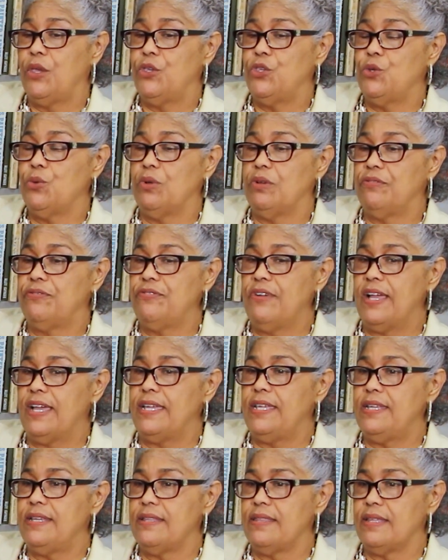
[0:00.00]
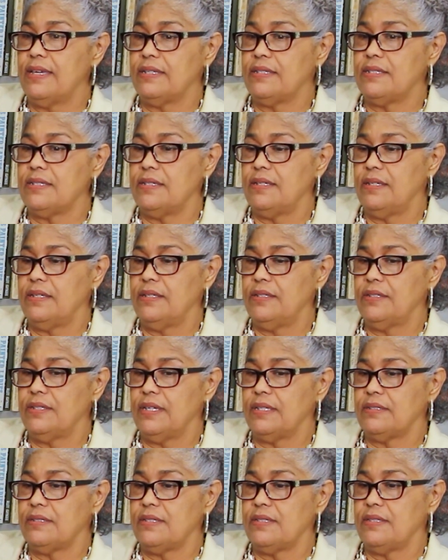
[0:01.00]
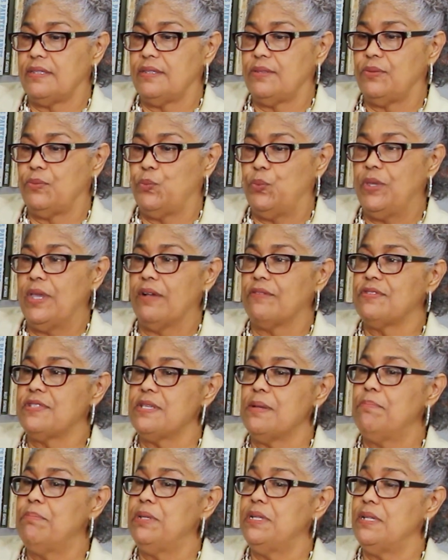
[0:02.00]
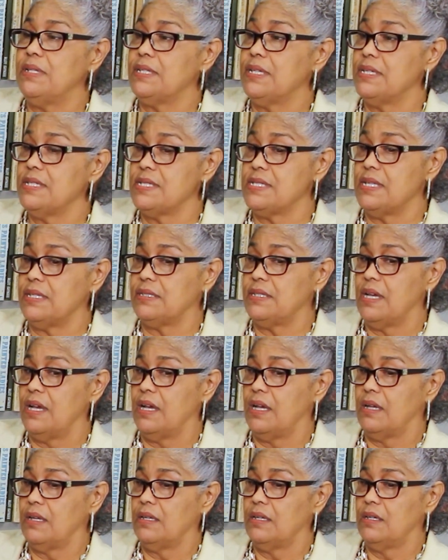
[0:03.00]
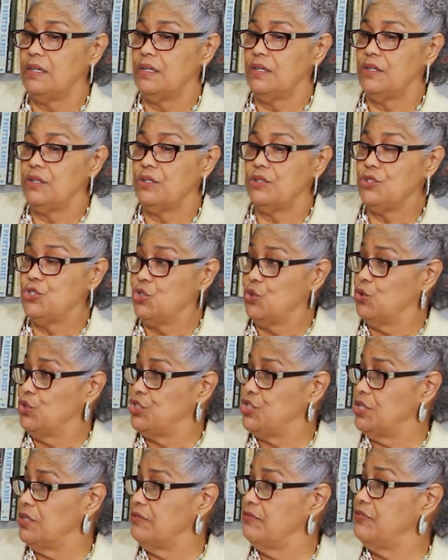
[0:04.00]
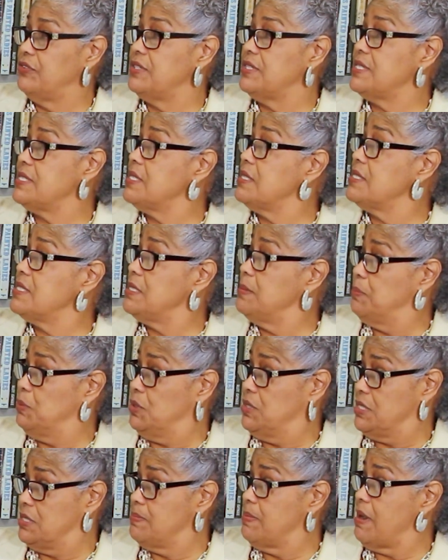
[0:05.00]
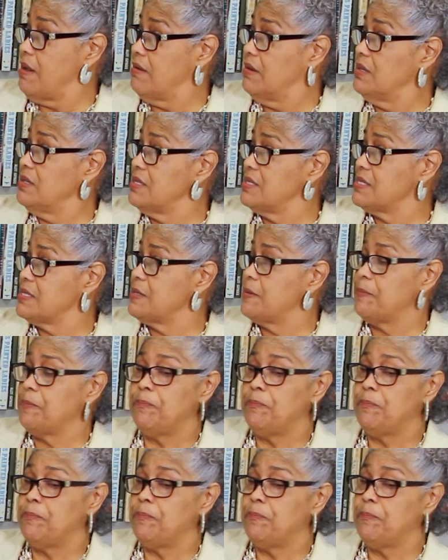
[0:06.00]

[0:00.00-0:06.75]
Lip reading: you will find that we have some buildings that are Georgian, for instance, the police barracks.